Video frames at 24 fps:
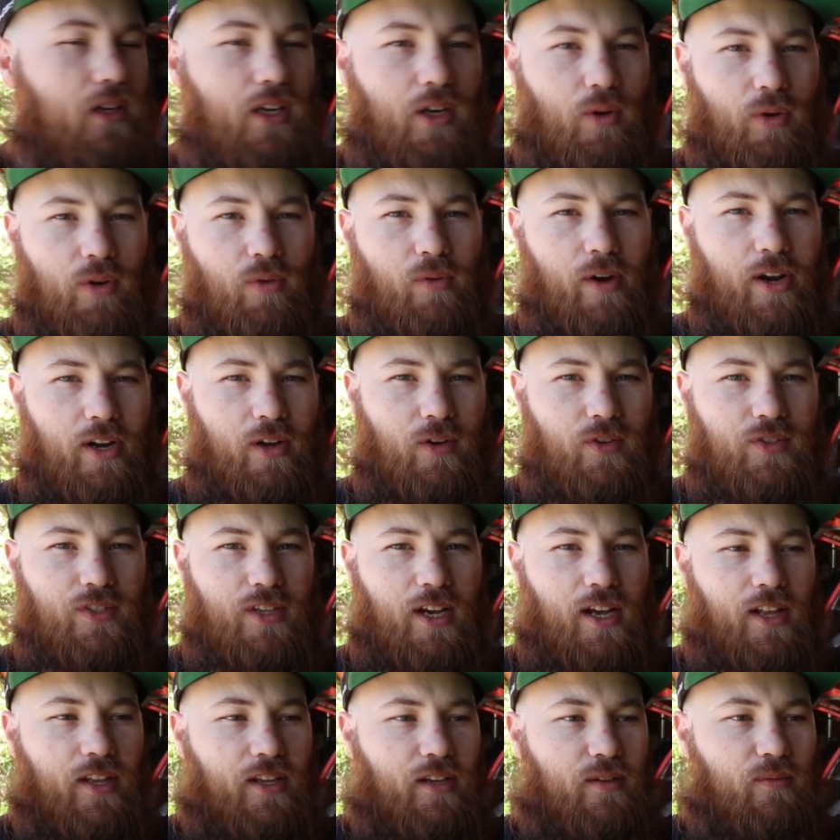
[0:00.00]
it went radio
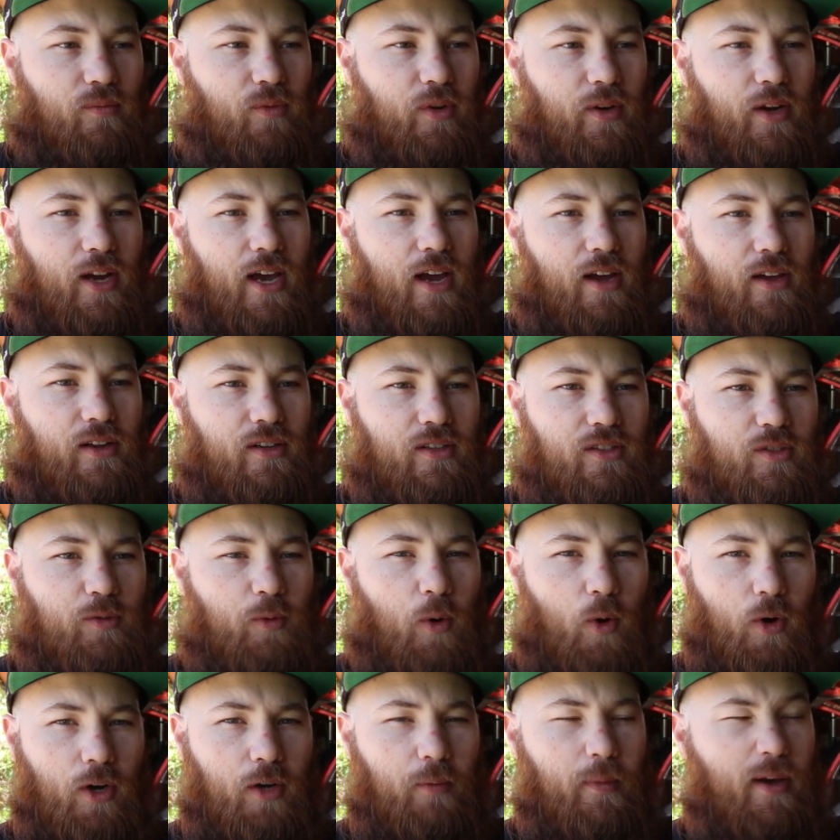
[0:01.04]
silent and we hadn't
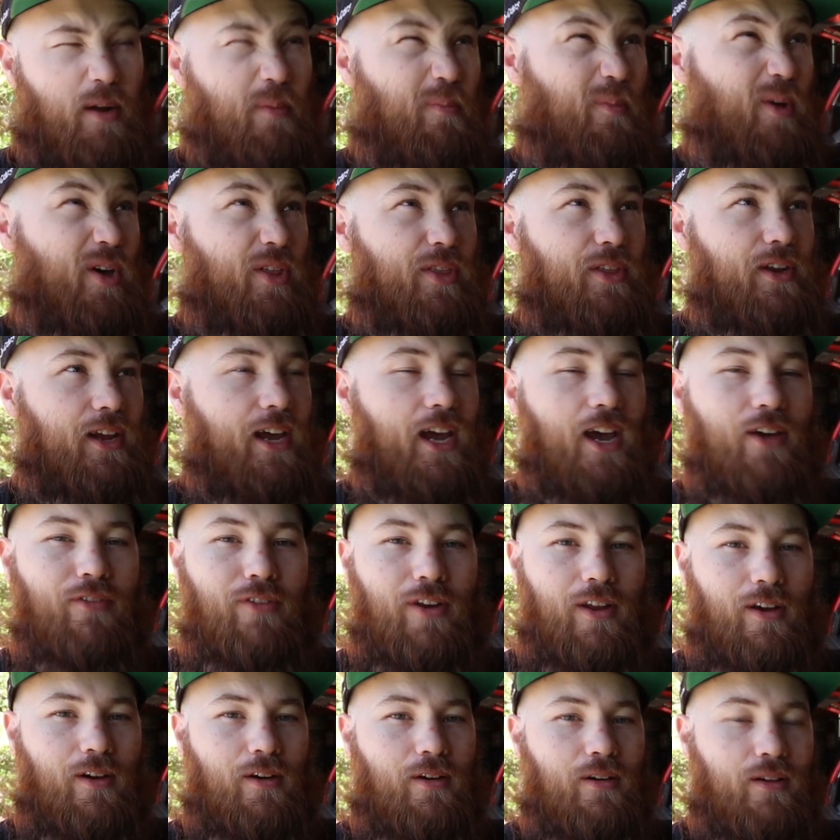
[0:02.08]
spoken about a month and a half
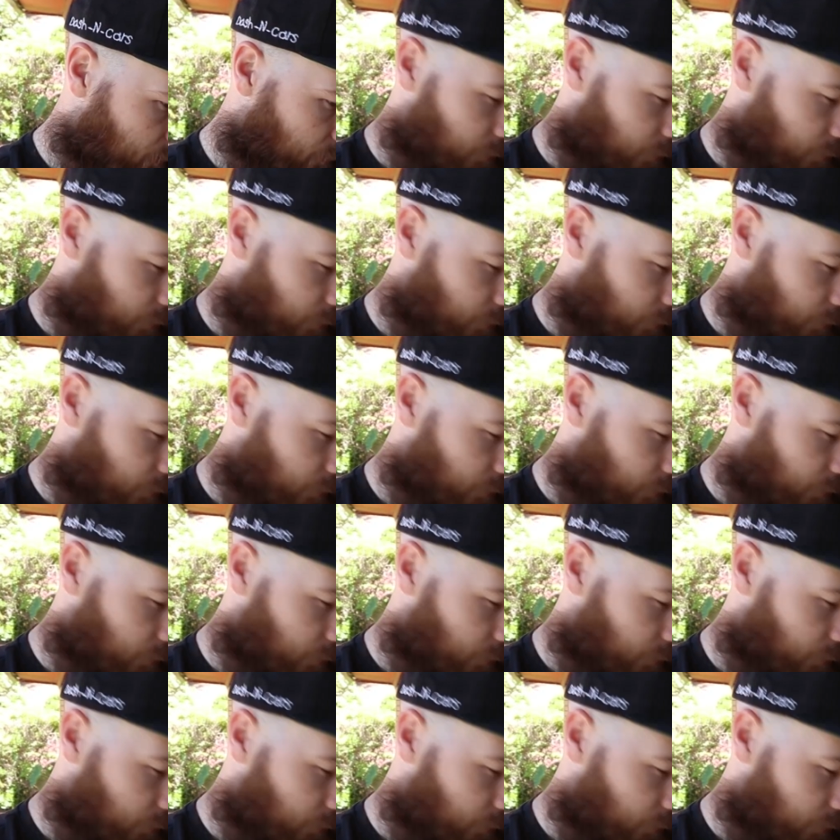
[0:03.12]
now.